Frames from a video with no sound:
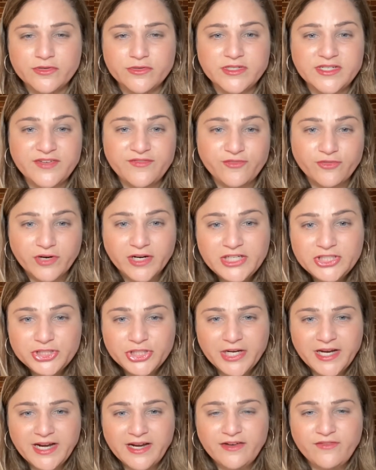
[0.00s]
are
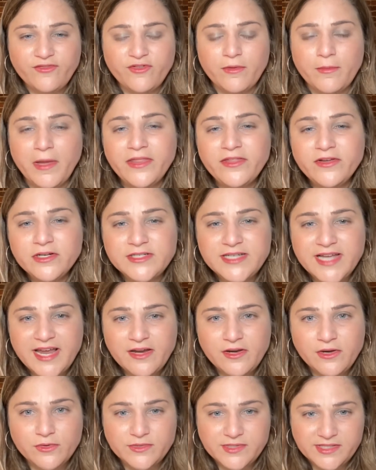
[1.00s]
differentiated from other
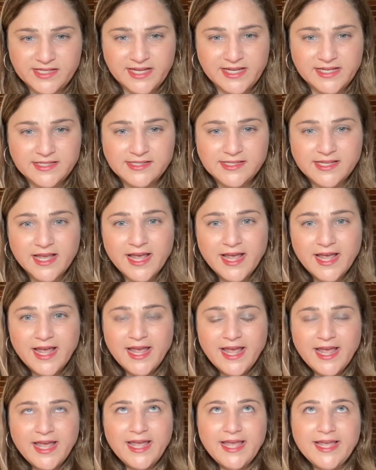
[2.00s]
diagnoses
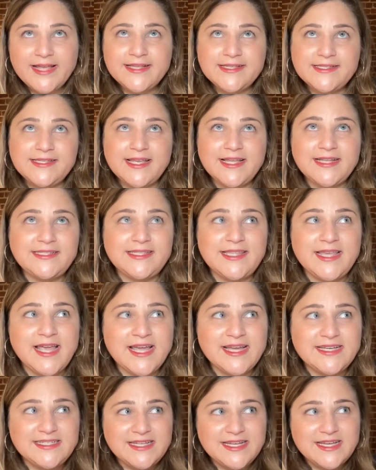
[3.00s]
is it's the
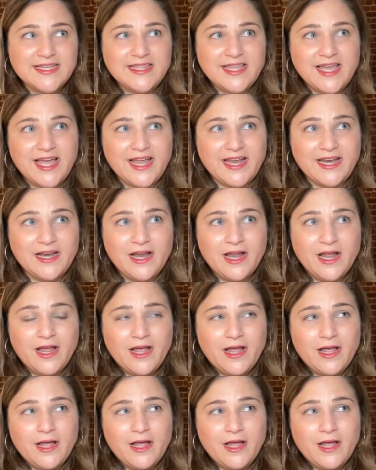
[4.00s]
idea that